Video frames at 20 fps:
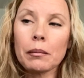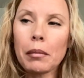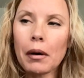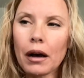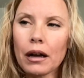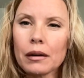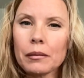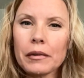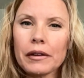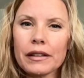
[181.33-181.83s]

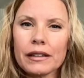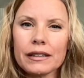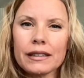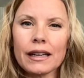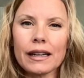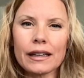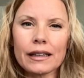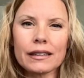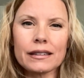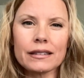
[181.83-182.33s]
bottom of the
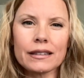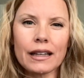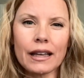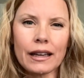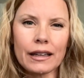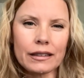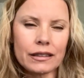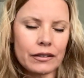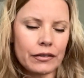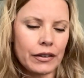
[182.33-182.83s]
deck is the
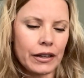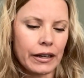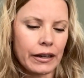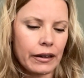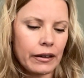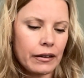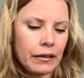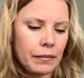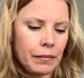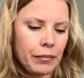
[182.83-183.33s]
Ace of
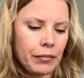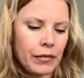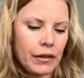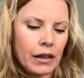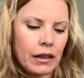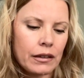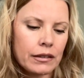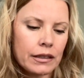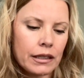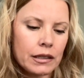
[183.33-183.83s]
Air. It
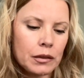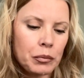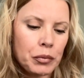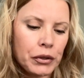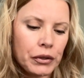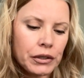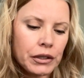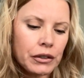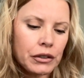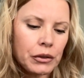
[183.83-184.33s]
says,
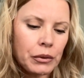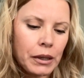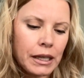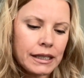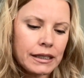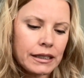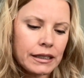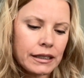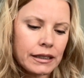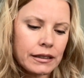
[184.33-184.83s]
Brilliant new
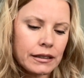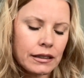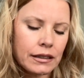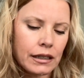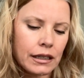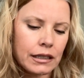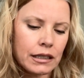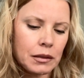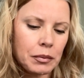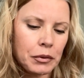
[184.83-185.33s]
ideas and
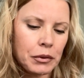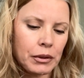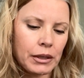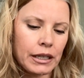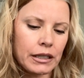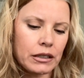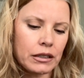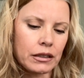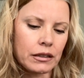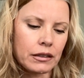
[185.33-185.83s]

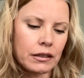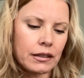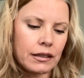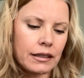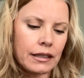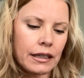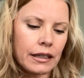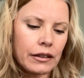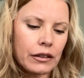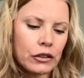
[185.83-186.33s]
inspirations,
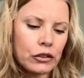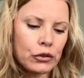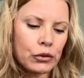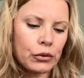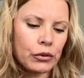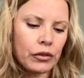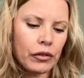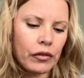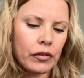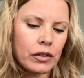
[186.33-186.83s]
seeing the
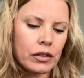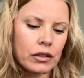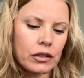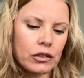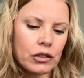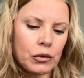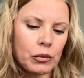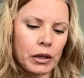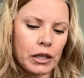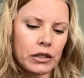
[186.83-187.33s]
truth of the
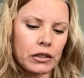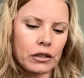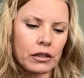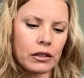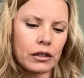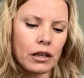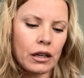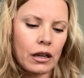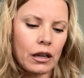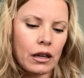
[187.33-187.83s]

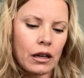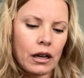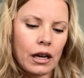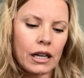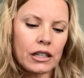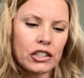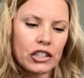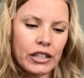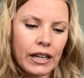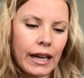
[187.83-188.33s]
situation,
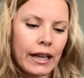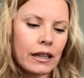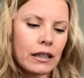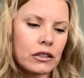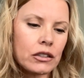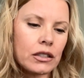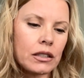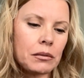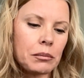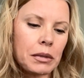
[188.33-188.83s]
a
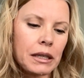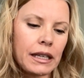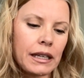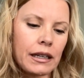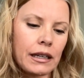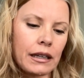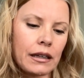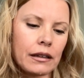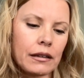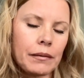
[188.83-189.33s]
challenging
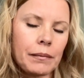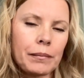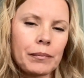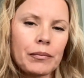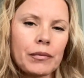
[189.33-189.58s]
beginning.